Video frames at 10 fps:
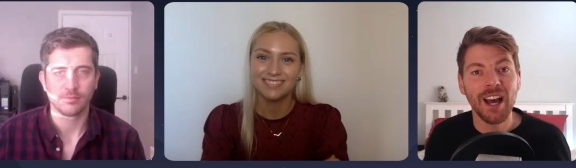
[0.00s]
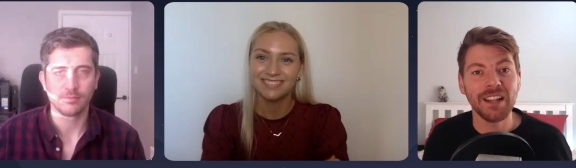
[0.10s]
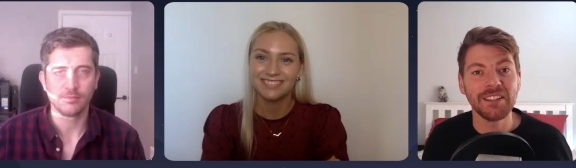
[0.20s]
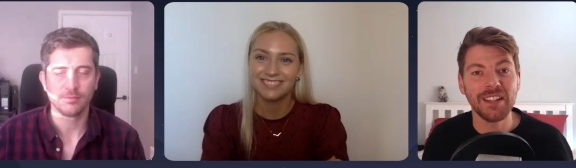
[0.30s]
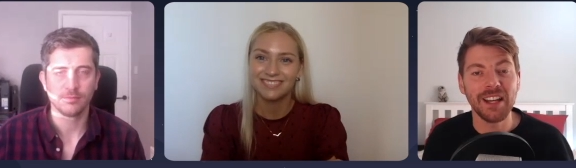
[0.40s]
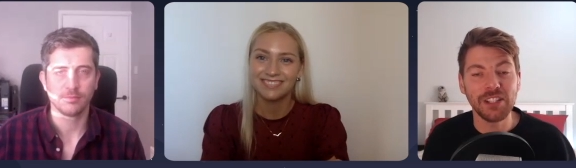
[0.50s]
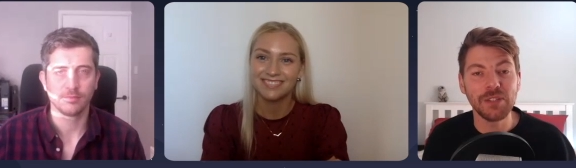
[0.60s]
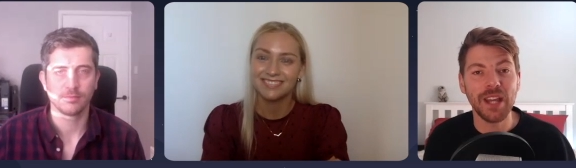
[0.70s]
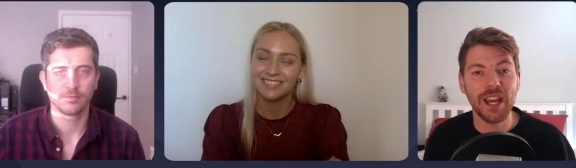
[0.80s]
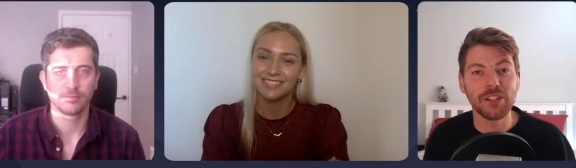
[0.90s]
Speaker 1: and and
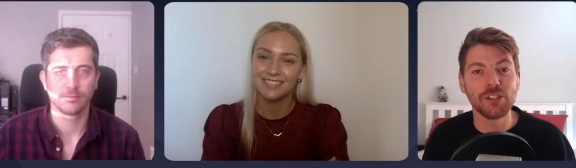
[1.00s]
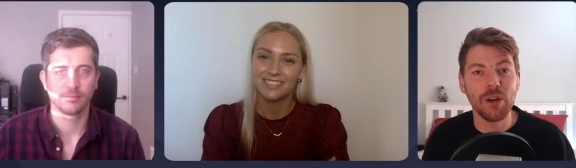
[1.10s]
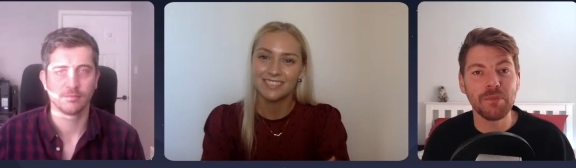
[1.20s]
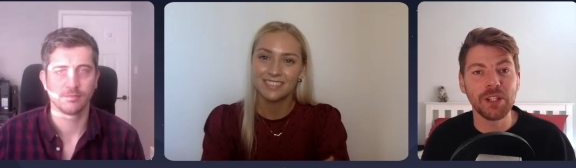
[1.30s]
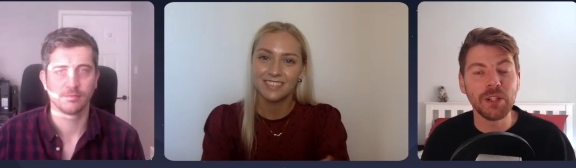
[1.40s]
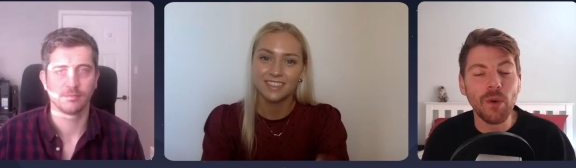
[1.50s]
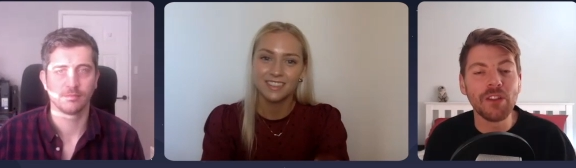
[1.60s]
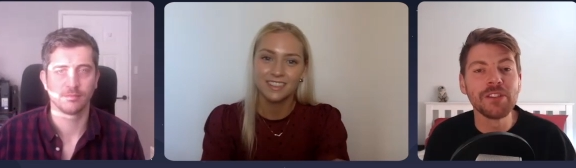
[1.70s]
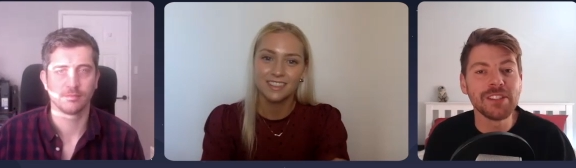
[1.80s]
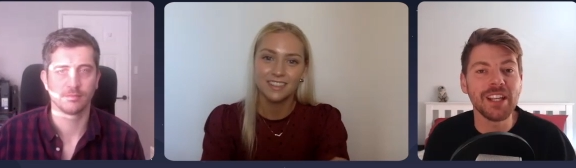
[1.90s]
you get the job that you
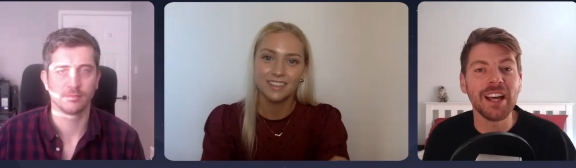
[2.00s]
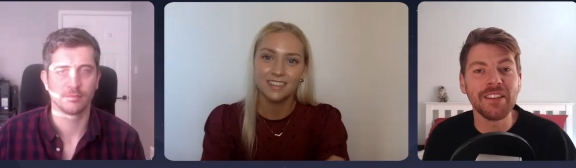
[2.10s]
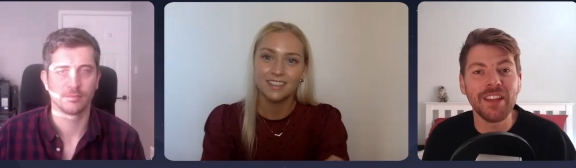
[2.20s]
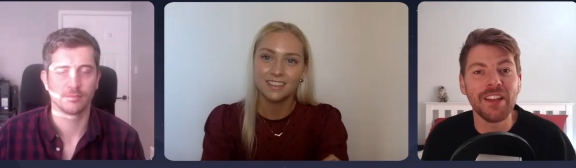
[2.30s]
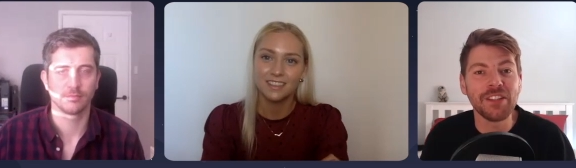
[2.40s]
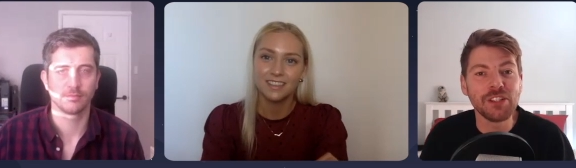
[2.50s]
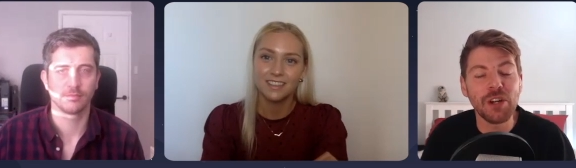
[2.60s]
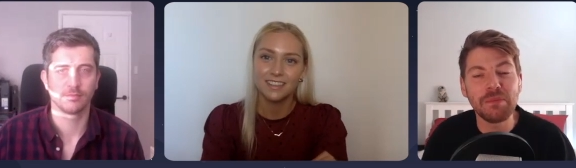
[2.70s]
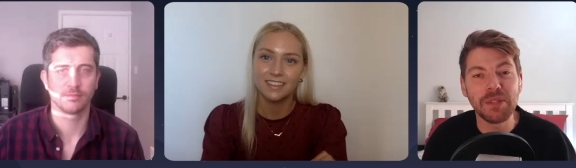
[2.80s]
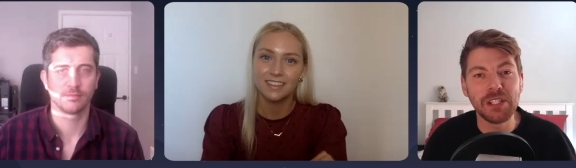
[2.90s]
want and and the
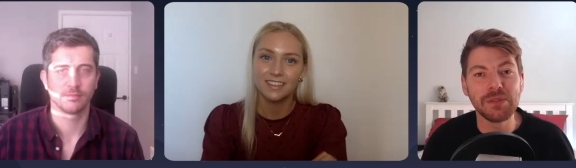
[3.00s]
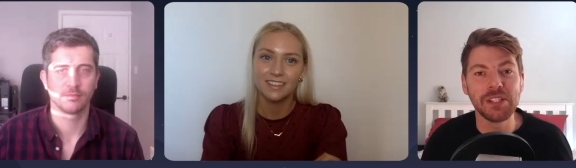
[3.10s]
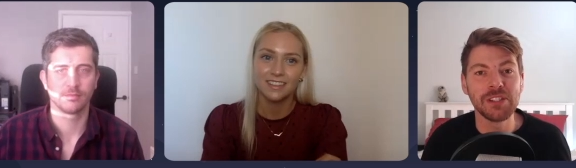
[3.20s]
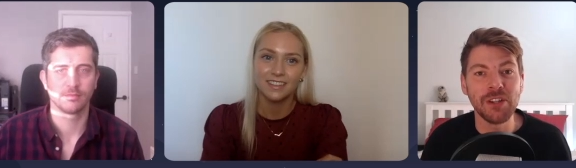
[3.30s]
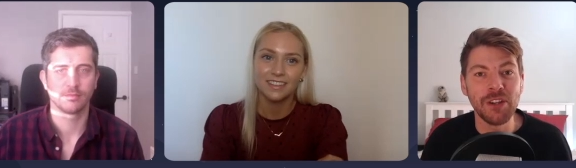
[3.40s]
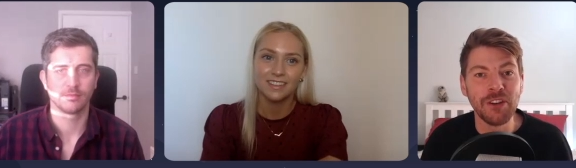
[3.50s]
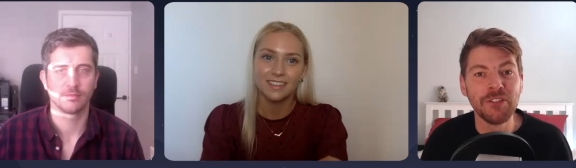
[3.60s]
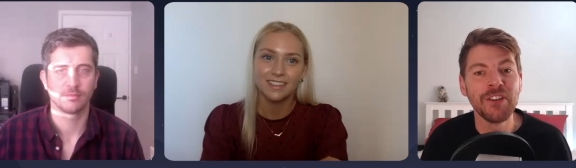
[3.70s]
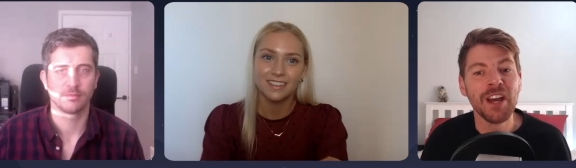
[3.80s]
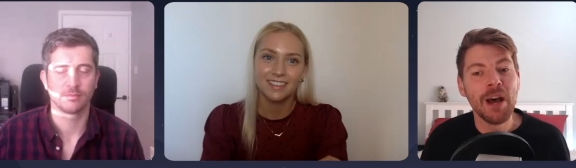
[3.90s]
job that you
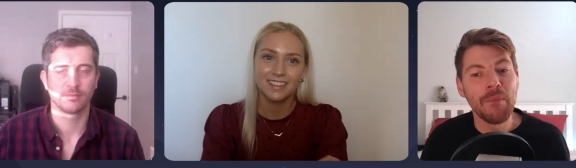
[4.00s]
deserve.